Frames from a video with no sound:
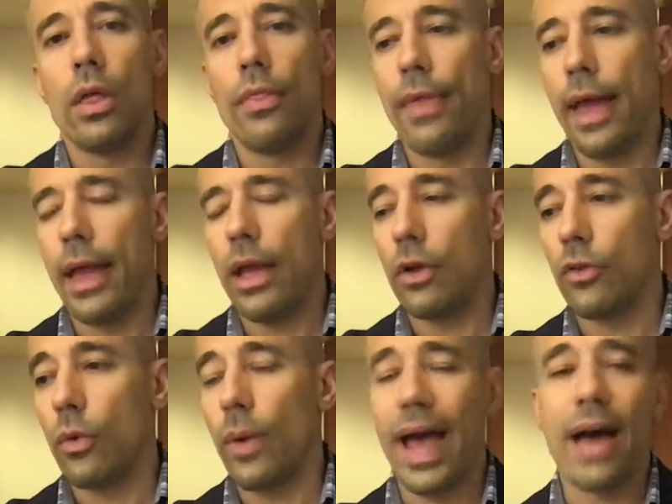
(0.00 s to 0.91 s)
they
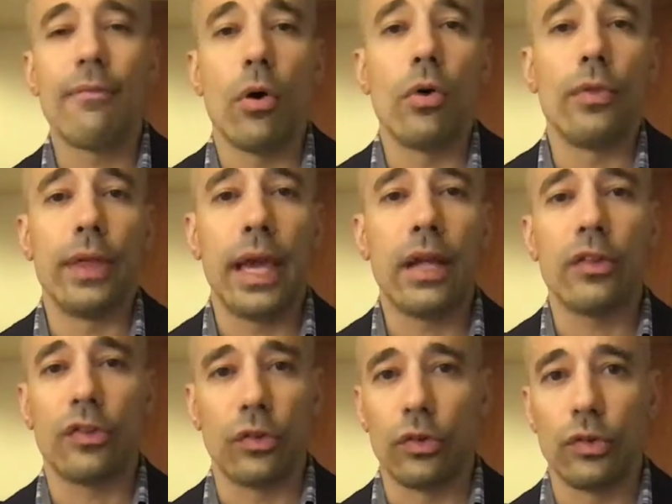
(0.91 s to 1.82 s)
don't have all the
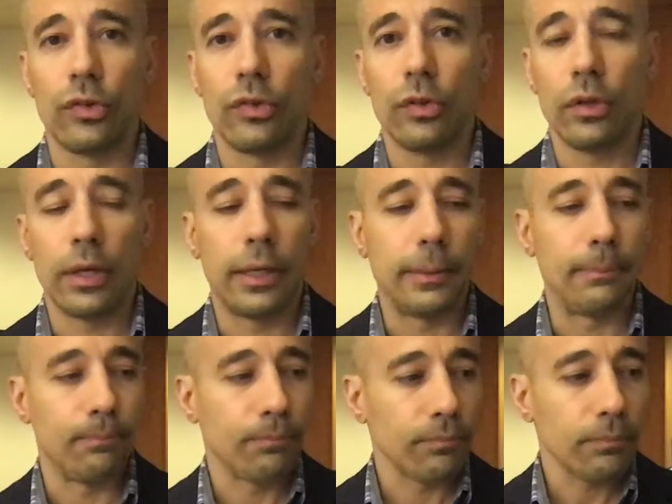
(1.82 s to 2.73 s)
answers.
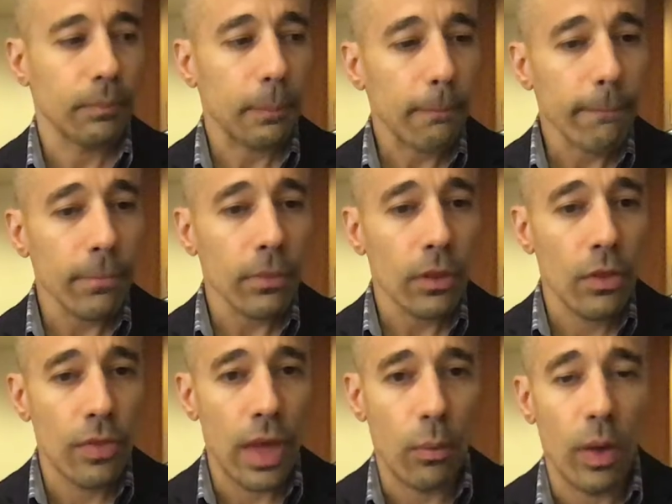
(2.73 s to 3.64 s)

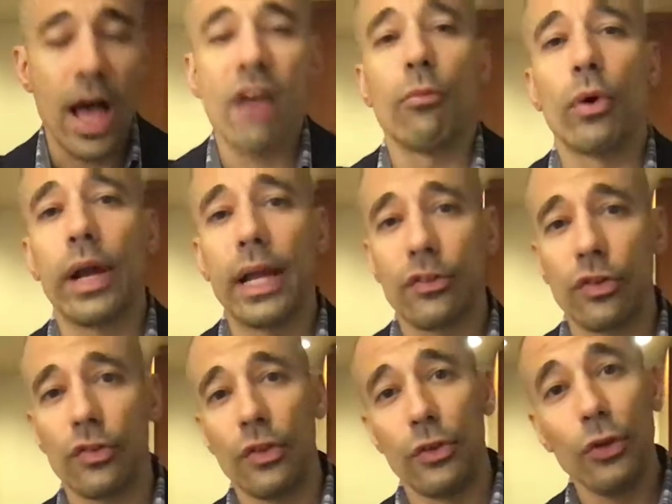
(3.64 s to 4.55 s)
They will have more
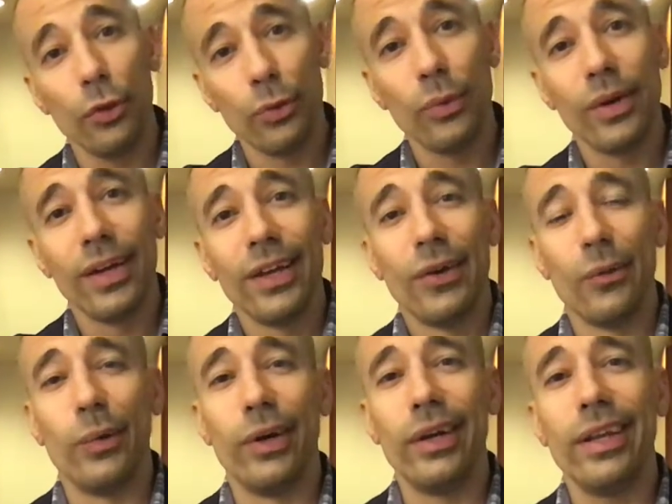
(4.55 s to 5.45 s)
answers than you
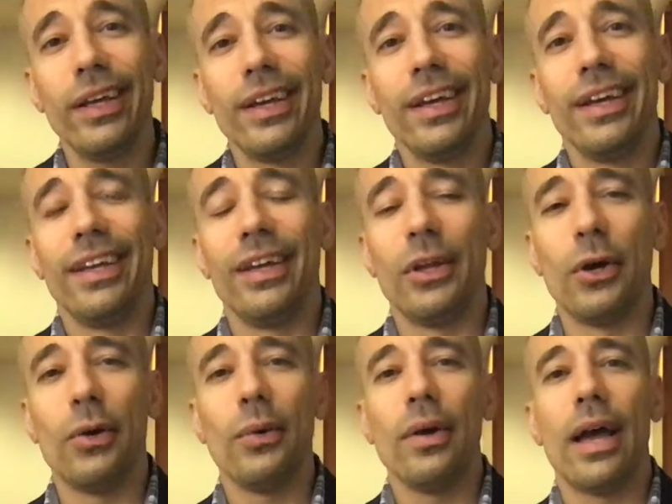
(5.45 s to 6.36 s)
would,
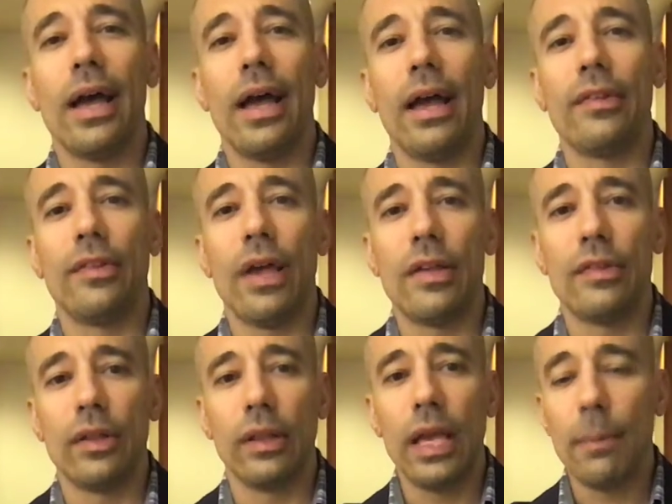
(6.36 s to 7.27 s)

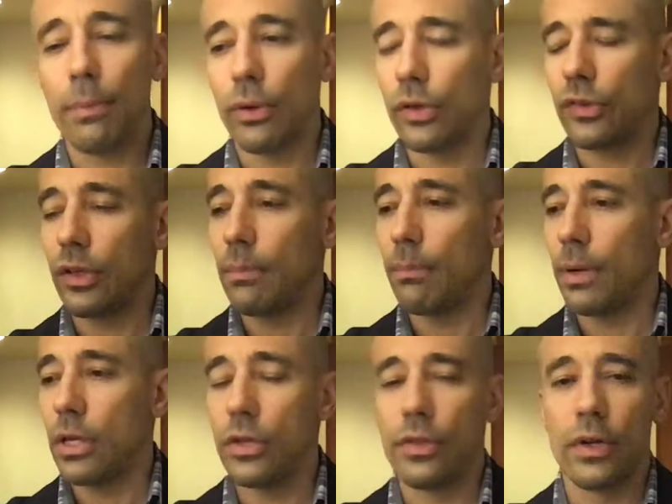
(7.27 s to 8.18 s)
as a layperson,
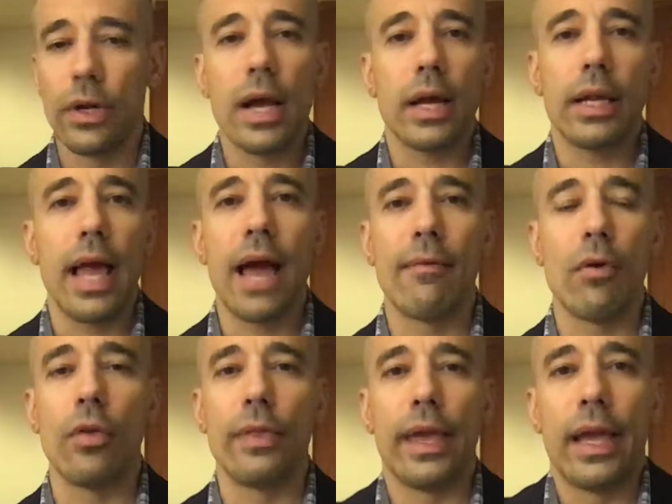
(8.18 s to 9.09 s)
but they're not going to have
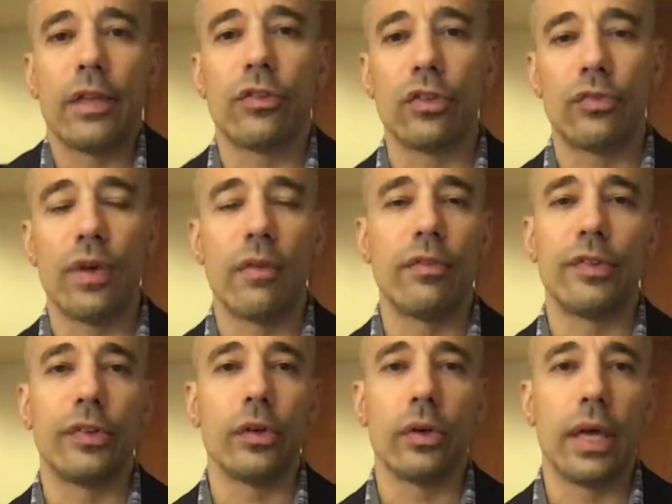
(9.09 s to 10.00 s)
all the answers for every
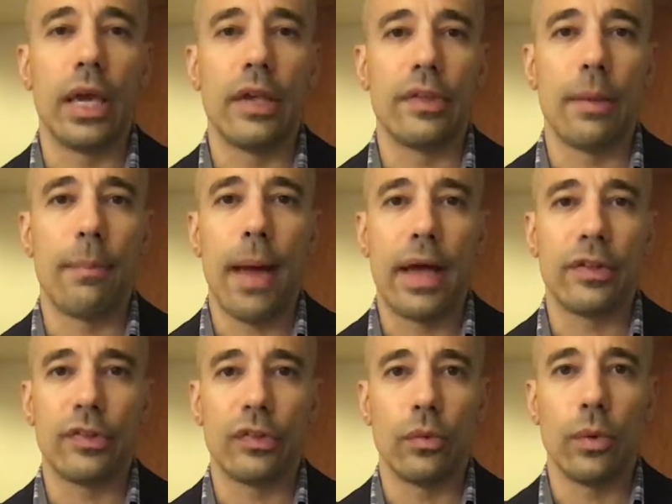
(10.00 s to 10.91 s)
single case that
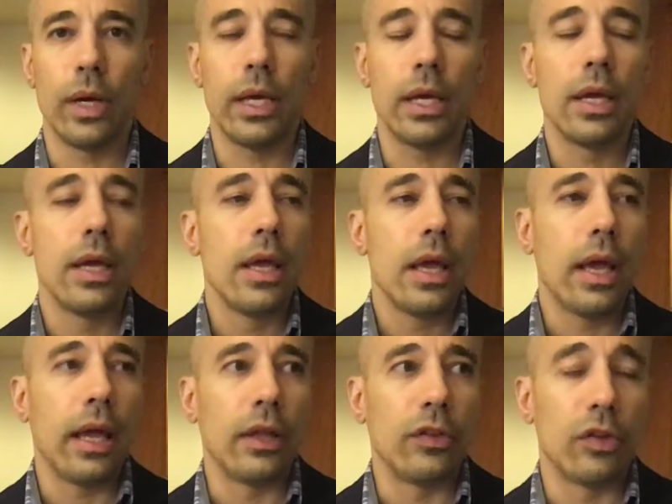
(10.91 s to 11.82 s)
passes away.
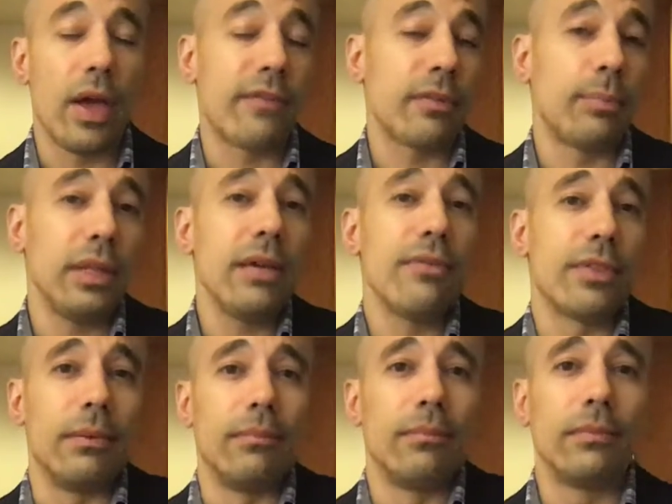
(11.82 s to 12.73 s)
And so you have to believe
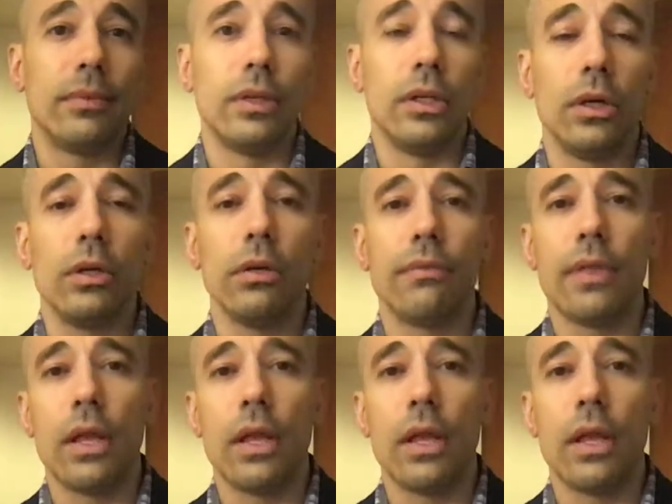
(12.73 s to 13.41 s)
them. If